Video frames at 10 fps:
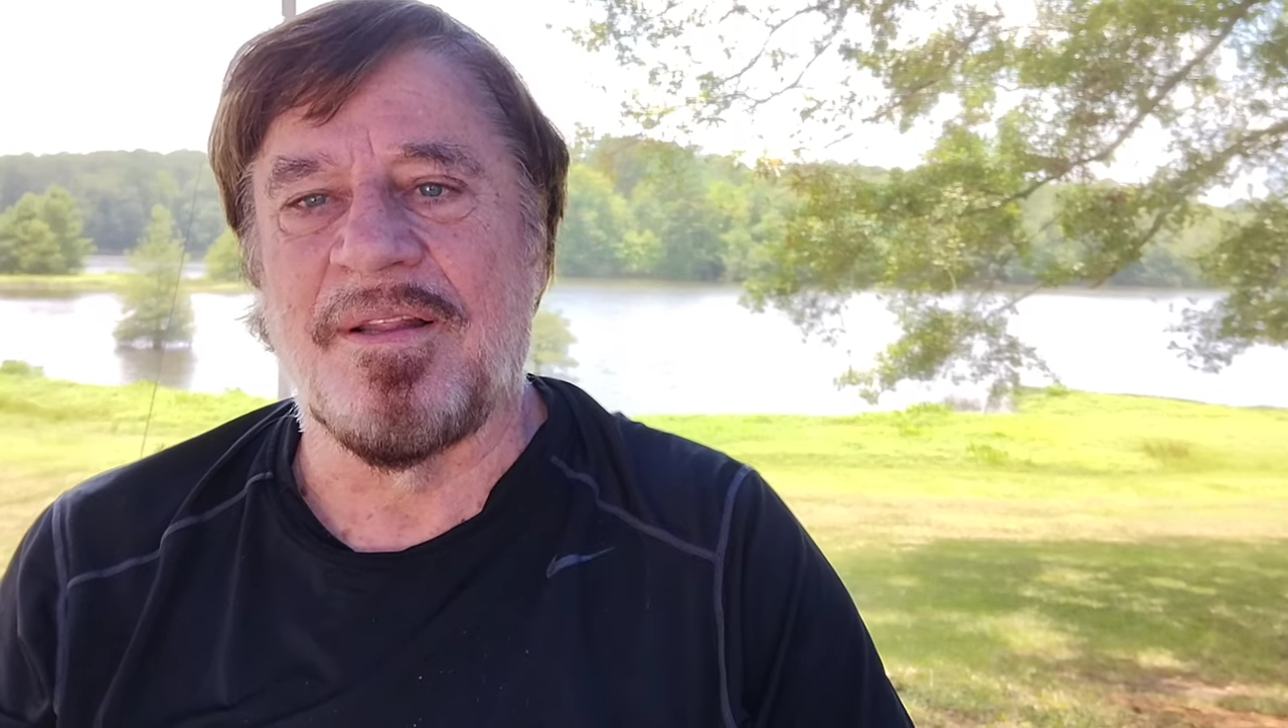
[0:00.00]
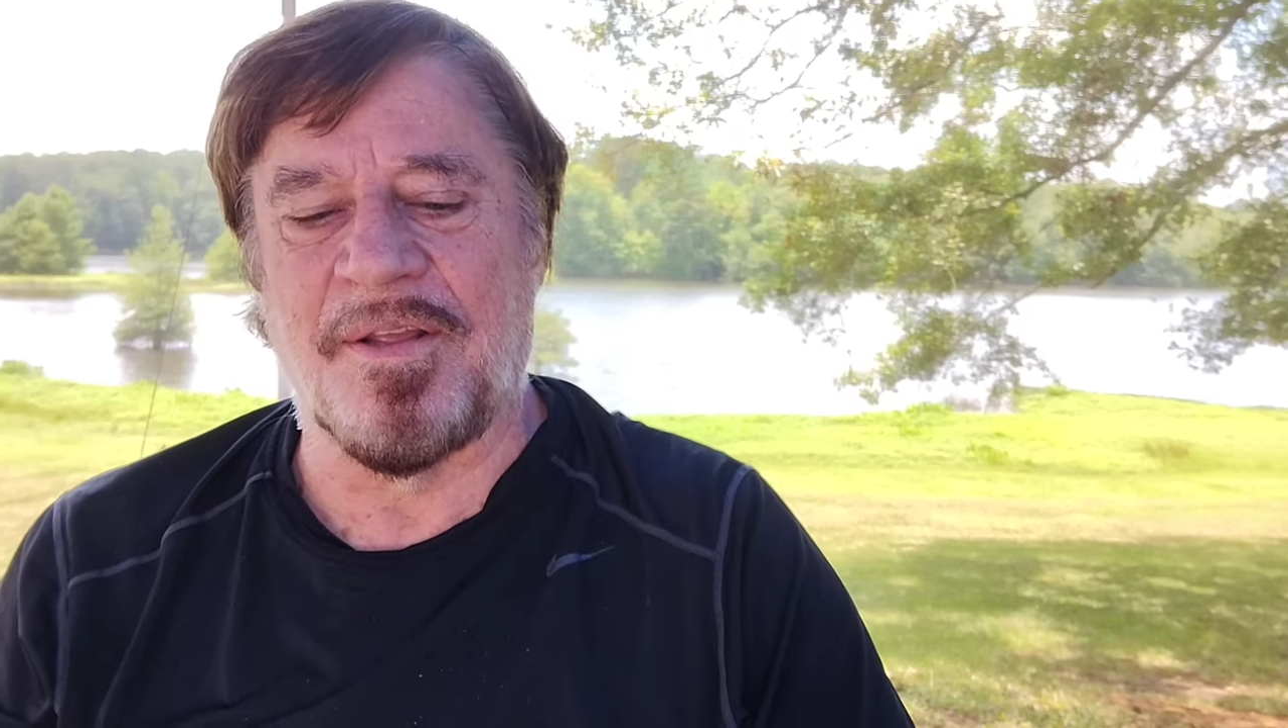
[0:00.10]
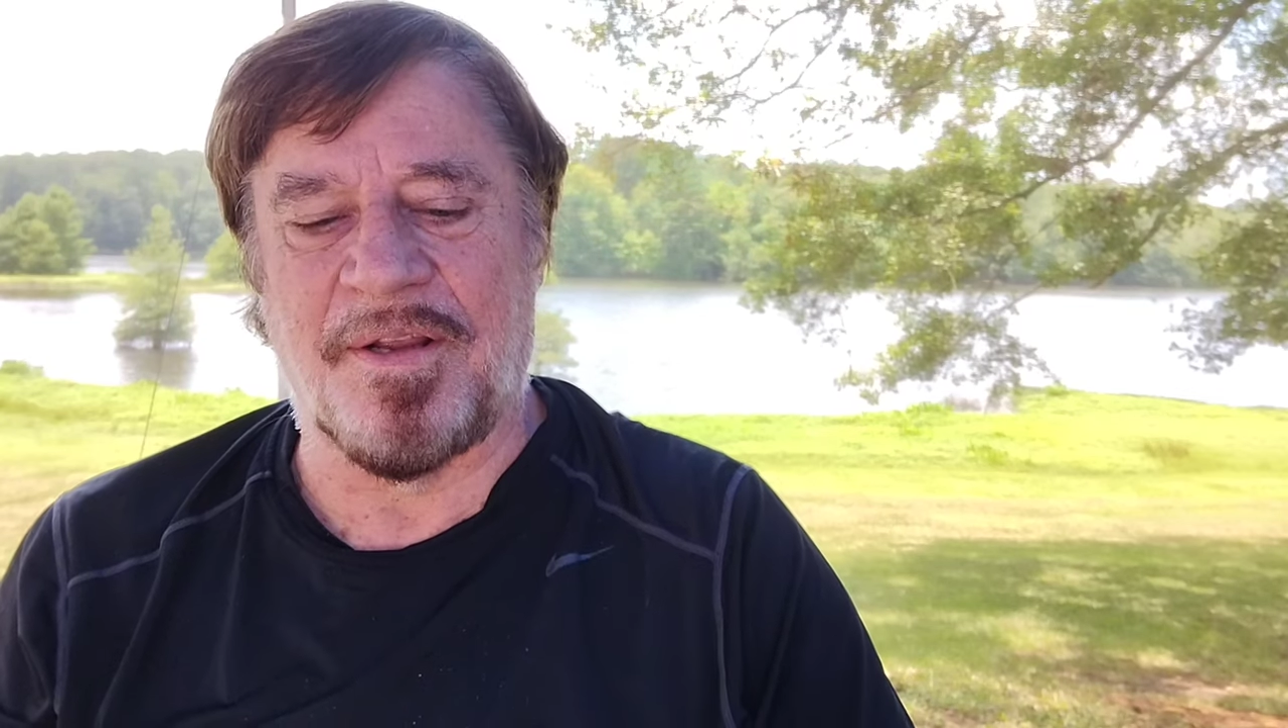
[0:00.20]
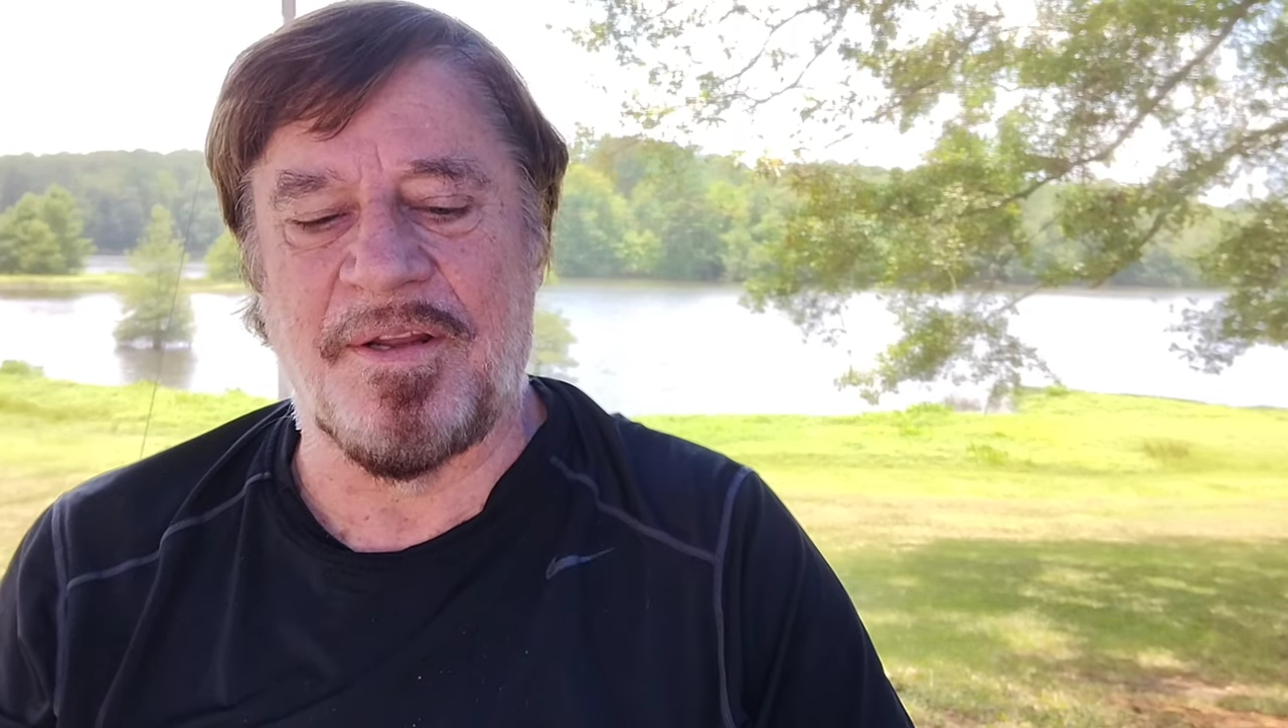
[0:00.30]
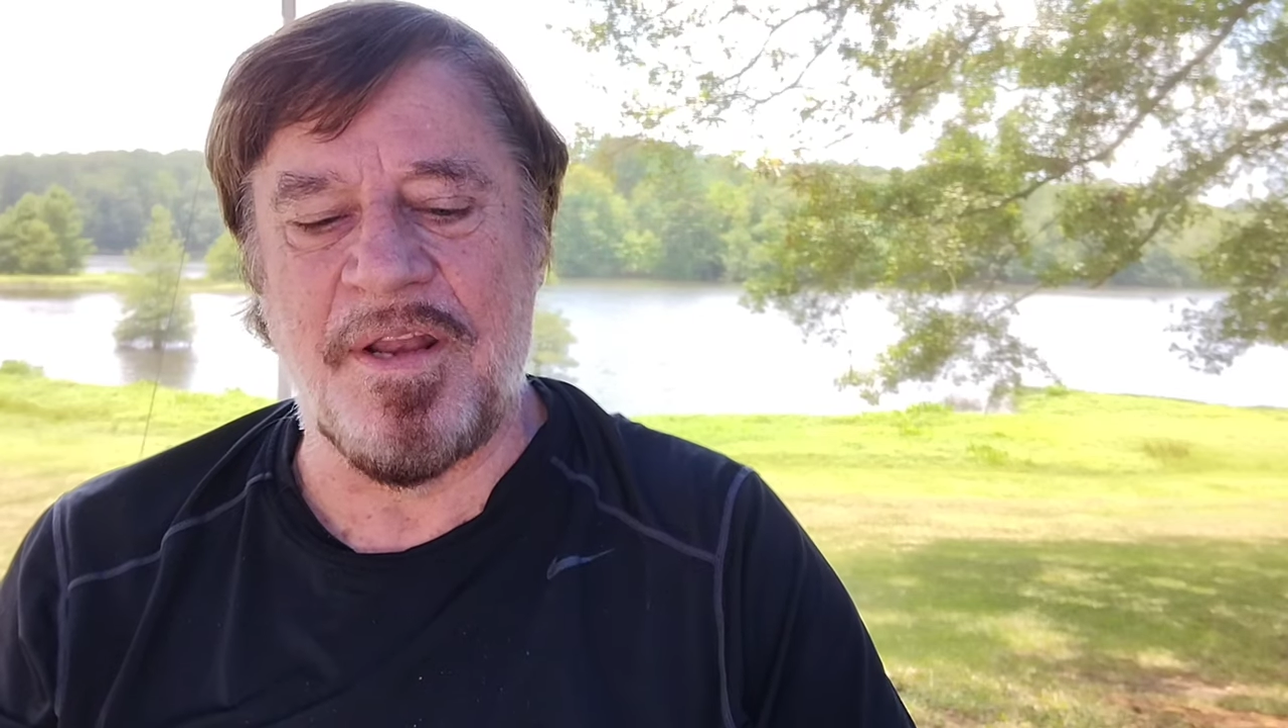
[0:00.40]

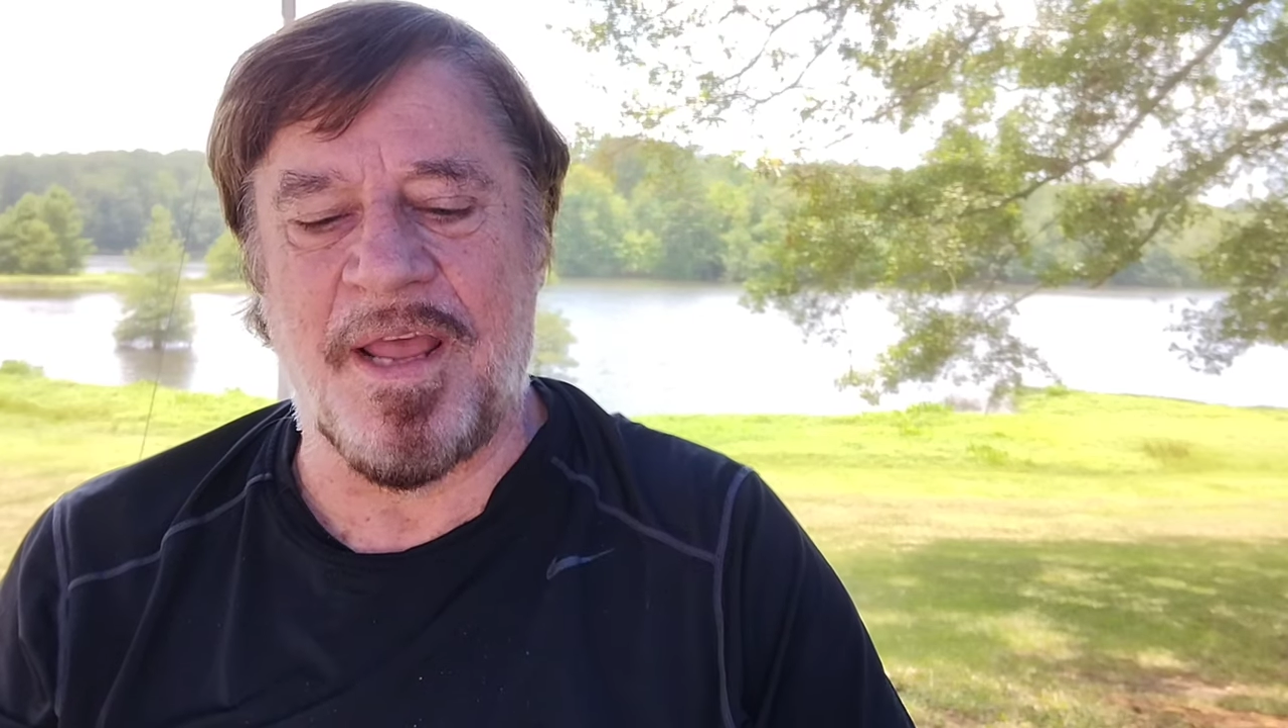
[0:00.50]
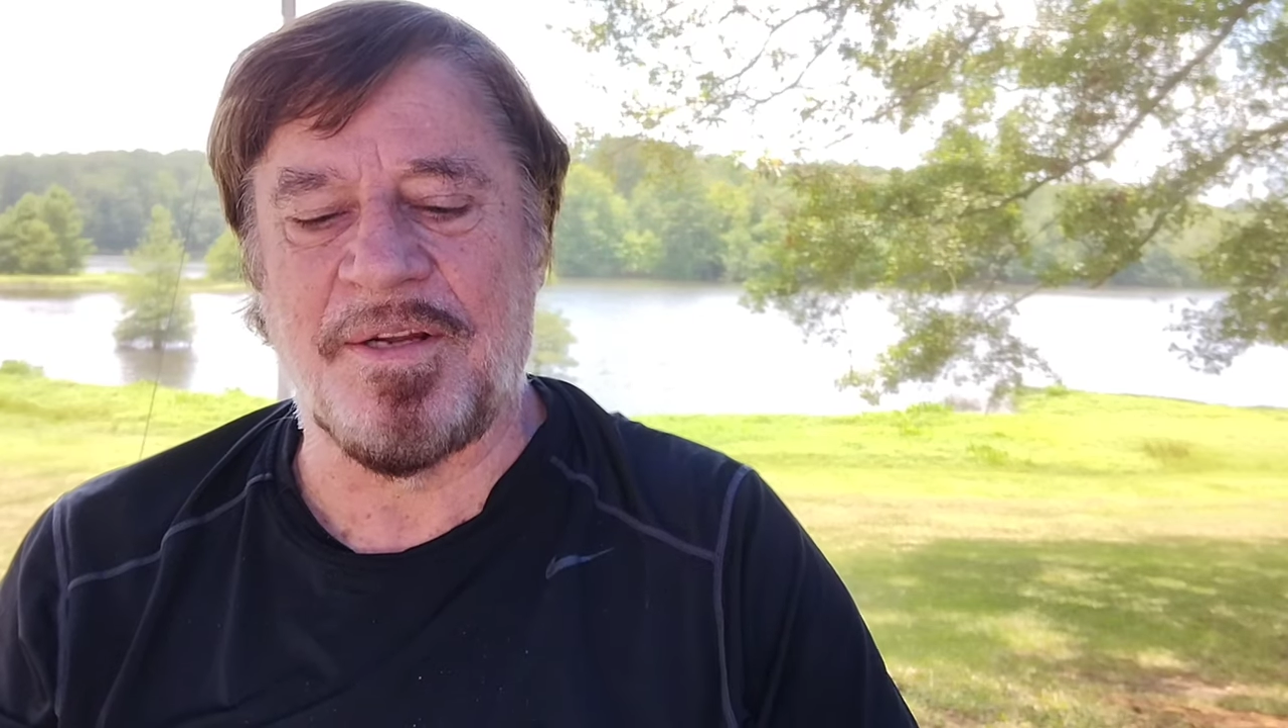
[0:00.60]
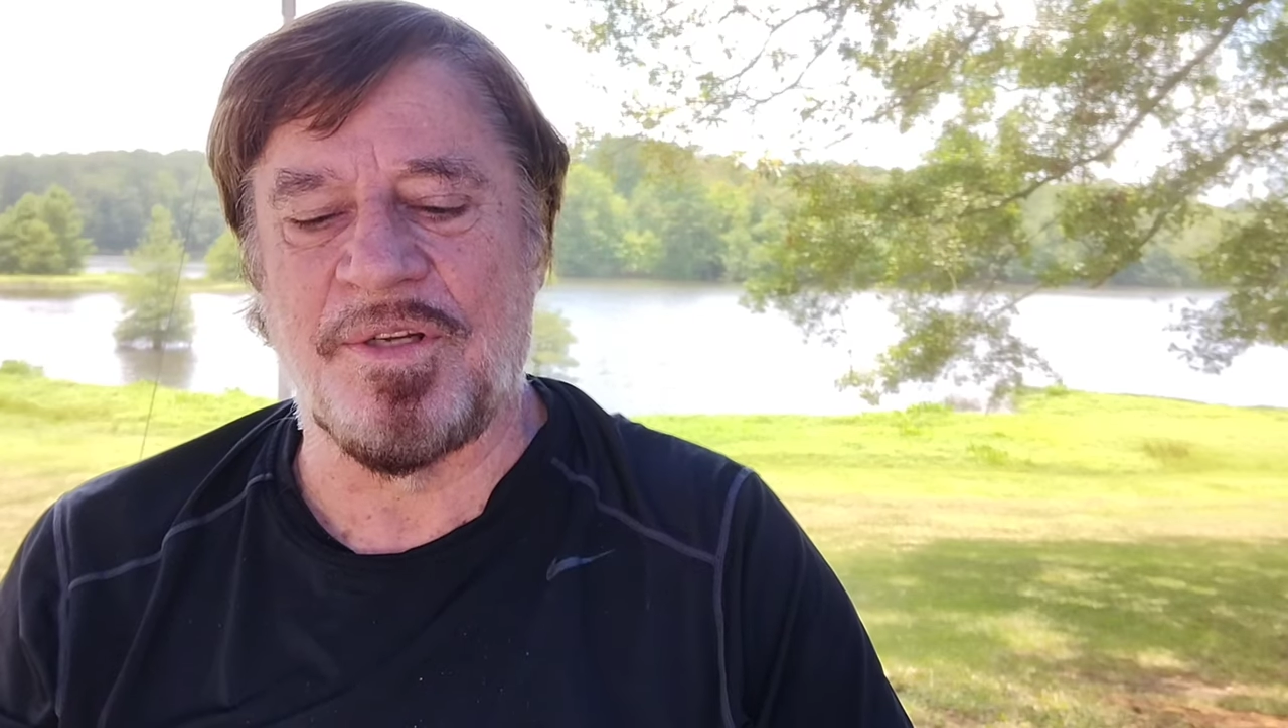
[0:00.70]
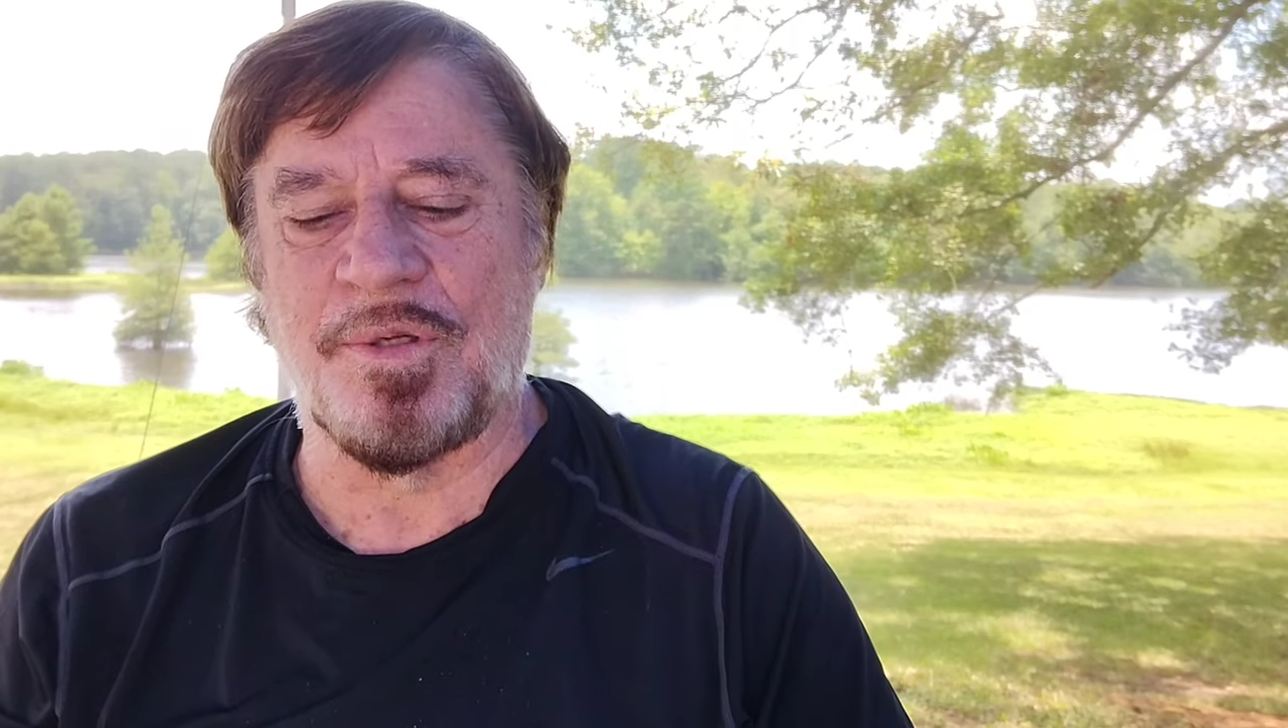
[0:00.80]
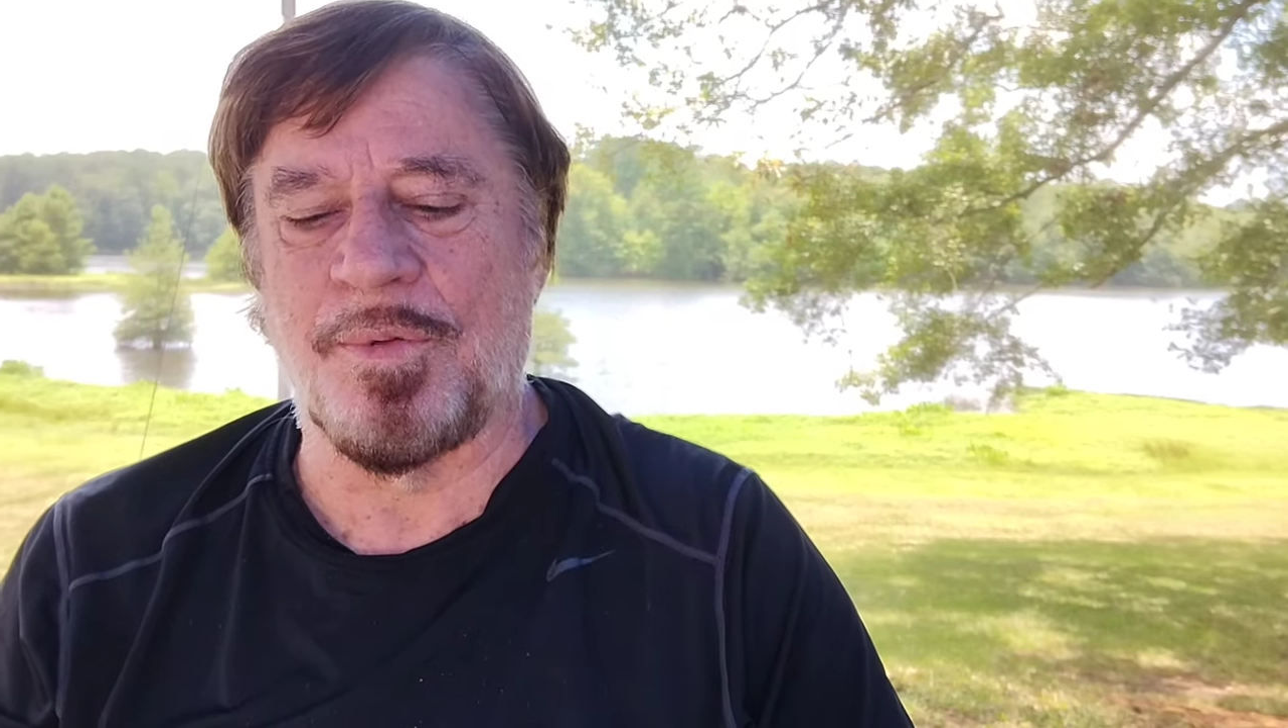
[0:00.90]
the connections